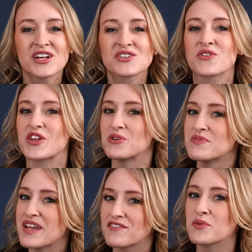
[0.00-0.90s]
so that
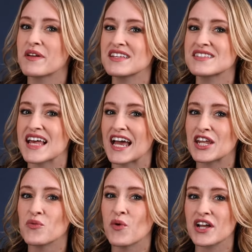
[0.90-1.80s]
you never miss
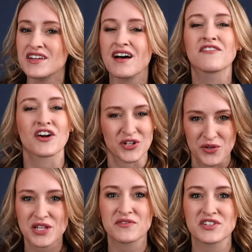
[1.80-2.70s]
any one of our
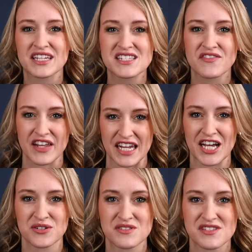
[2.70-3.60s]
newly released
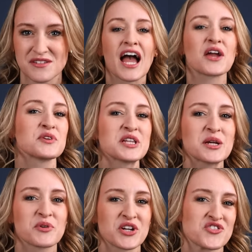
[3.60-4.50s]
videos. I really
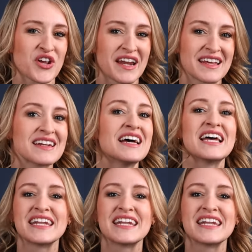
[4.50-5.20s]
appreciate it.